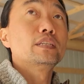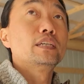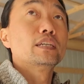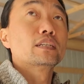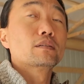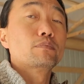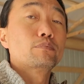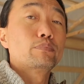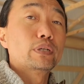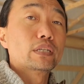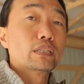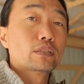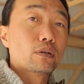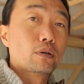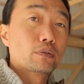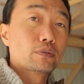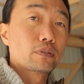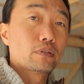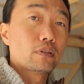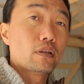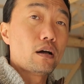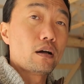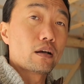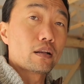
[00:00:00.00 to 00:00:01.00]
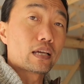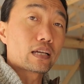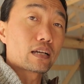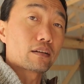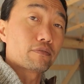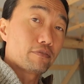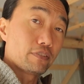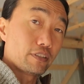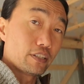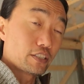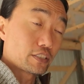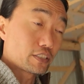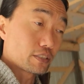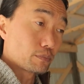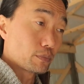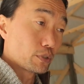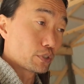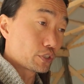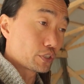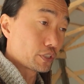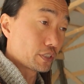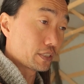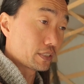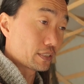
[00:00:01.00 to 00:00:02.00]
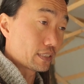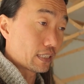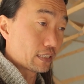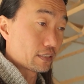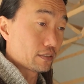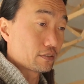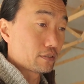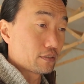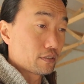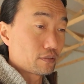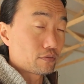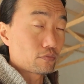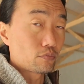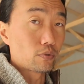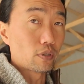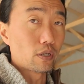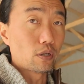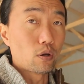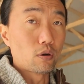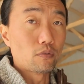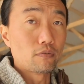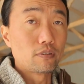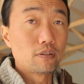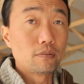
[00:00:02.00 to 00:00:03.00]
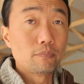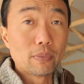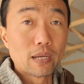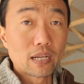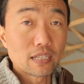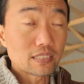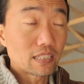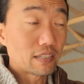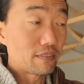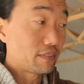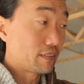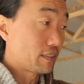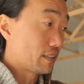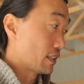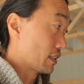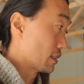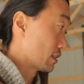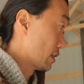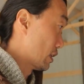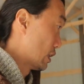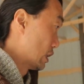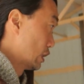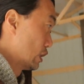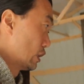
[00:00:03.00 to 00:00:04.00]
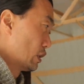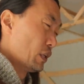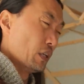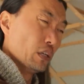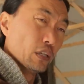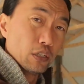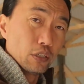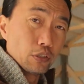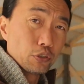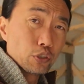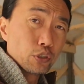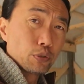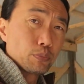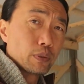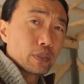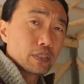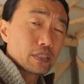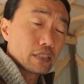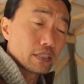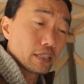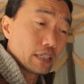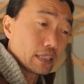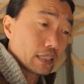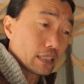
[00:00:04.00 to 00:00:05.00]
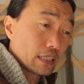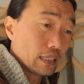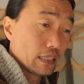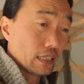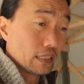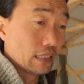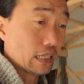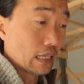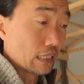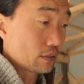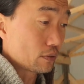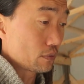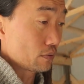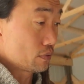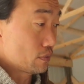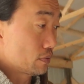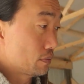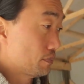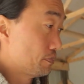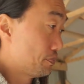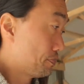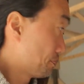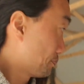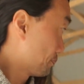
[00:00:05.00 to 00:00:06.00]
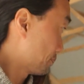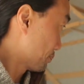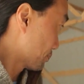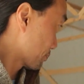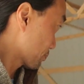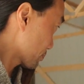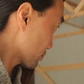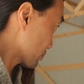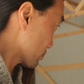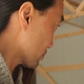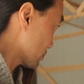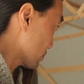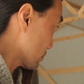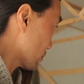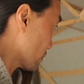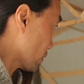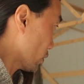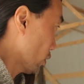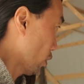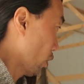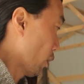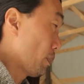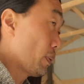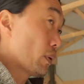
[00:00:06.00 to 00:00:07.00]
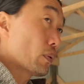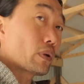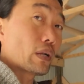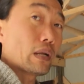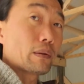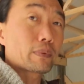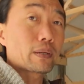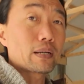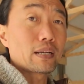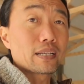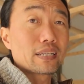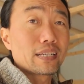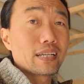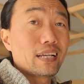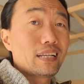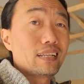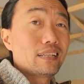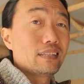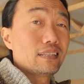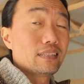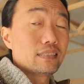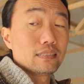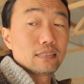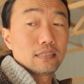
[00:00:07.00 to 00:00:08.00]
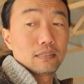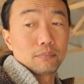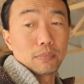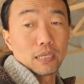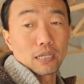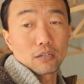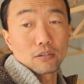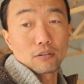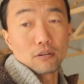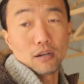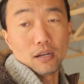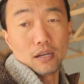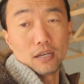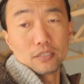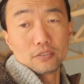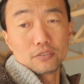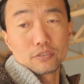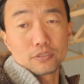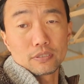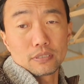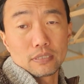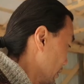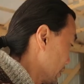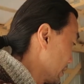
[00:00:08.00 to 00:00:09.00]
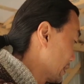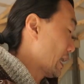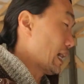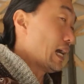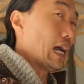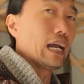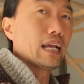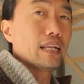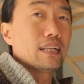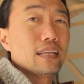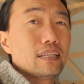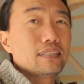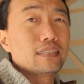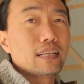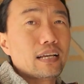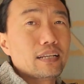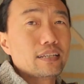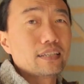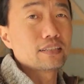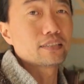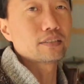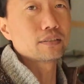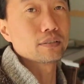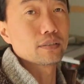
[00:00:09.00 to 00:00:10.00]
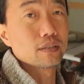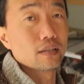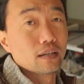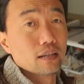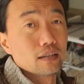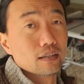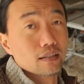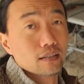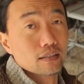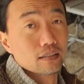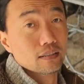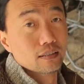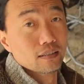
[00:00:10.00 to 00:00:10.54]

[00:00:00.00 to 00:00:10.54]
you can bring those along, like a finishing machine that you just run over and makes everything super slick, and that's hoping what I'm gonna get in my garage. Yeah, I need to